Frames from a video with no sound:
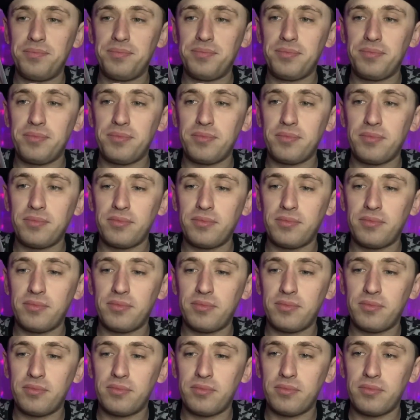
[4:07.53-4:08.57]

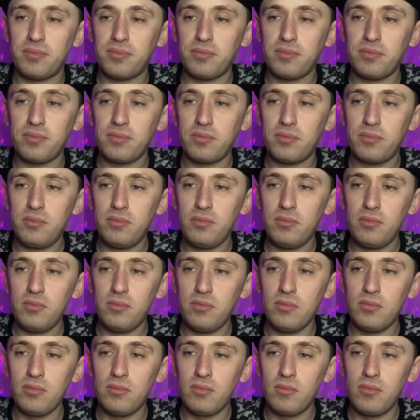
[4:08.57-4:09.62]

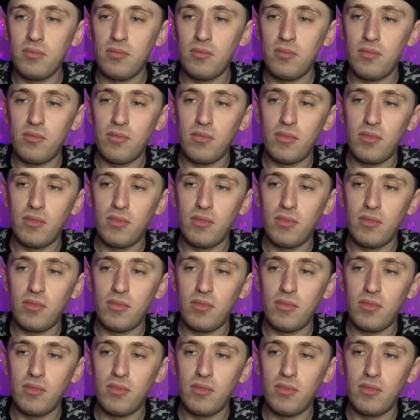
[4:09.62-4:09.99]
(silence)